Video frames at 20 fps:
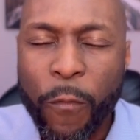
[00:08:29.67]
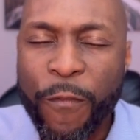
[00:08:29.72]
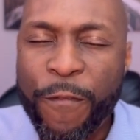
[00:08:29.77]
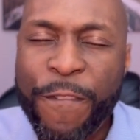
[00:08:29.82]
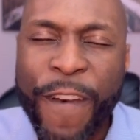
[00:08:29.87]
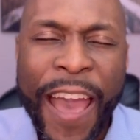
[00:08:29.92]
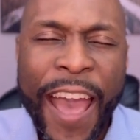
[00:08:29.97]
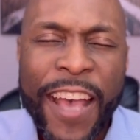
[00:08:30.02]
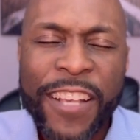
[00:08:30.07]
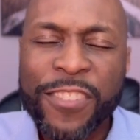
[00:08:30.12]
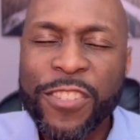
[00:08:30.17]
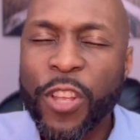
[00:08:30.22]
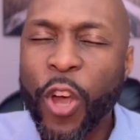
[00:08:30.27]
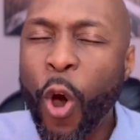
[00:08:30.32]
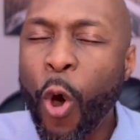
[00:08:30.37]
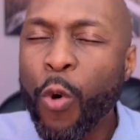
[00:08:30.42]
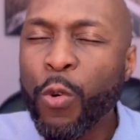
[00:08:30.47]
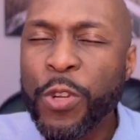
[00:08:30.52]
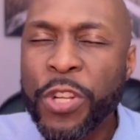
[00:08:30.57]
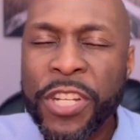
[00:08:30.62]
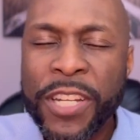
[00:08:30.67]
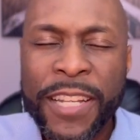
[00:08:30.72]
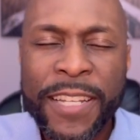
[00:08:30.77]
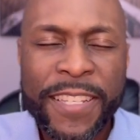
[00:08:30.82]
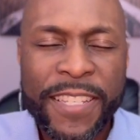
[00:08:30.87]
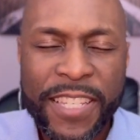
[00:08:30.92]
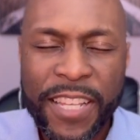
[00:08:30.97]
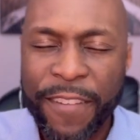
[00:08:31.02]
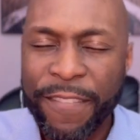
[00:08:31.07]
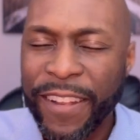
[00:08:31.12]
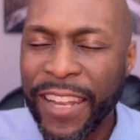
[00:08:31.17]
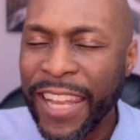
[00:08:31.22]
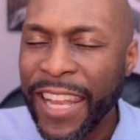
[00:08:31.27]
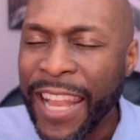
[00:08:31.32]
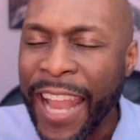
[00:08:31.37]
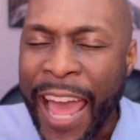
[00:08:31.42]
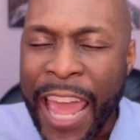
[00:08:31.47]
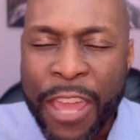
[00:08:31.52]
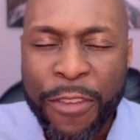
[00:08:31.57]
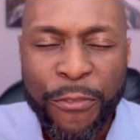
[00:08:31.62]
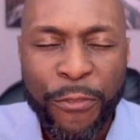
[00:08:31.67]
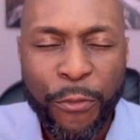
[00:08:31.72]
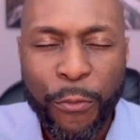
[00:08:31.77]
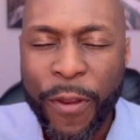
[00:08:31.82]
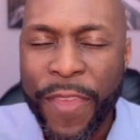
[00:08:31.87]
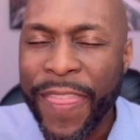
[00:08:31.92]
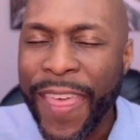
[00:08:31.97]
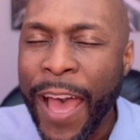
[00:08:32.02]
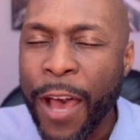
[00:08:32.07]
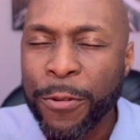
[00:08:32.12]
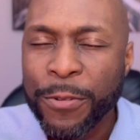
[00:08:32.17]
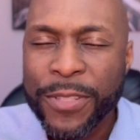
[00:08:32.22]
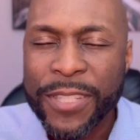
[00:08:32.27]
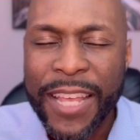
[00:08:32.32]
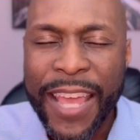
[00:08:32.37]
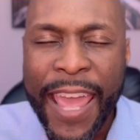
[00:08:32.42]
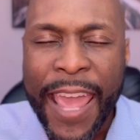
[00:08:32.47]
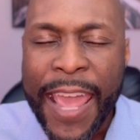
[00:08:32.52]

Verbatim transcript: vast oceans of life without